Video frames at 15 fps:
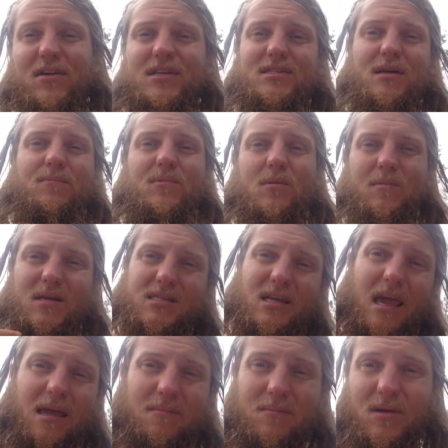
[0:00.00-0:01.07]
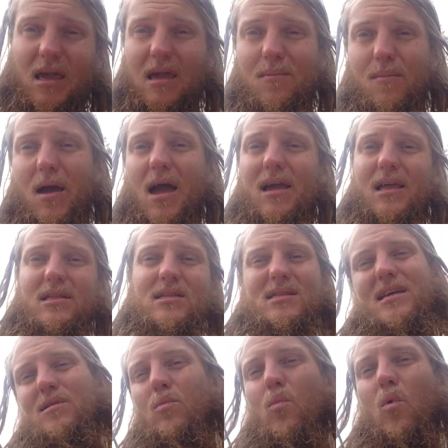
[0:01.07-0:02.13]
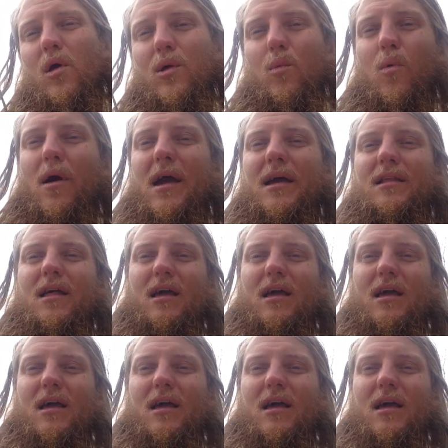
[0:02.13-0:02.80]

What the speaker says: symptom has came back in one way,